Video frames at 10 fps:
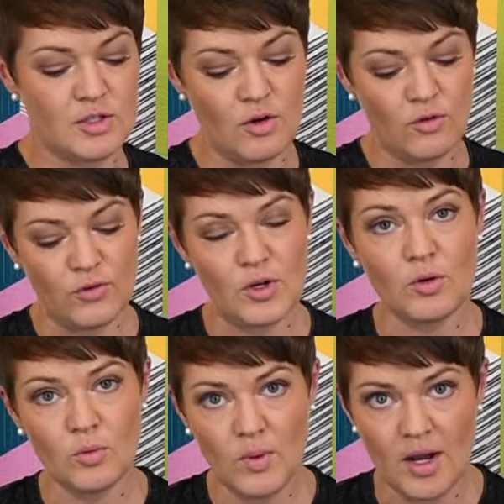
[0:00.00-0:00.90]
So for
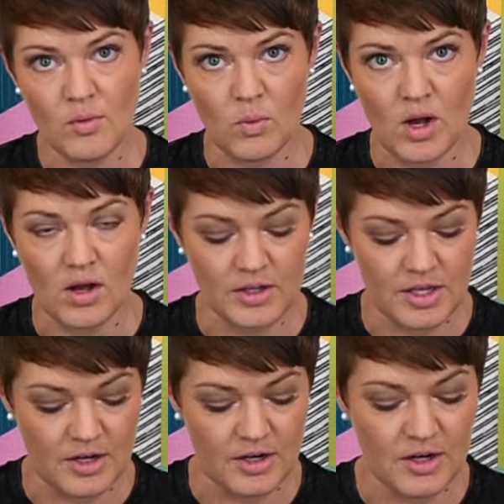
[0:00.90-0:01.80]
your right wall
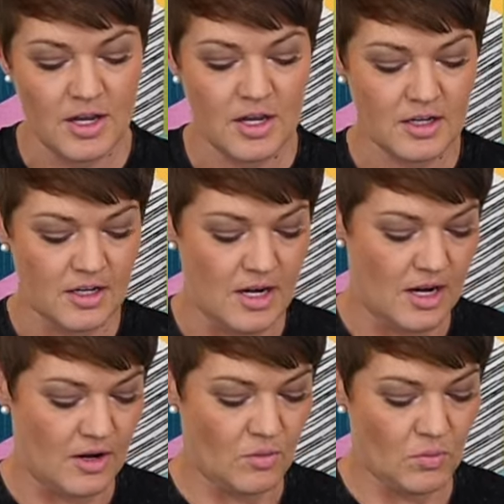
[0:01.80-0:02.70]
here,
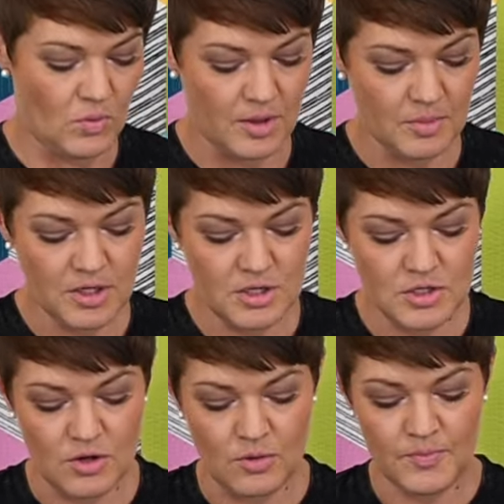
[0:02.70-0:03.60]
now what I'm going to
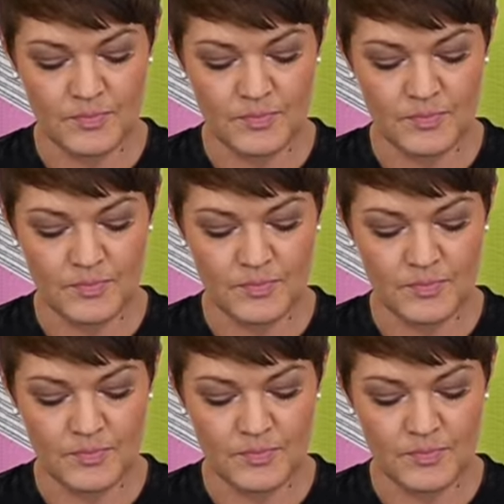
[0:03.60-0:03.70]
do,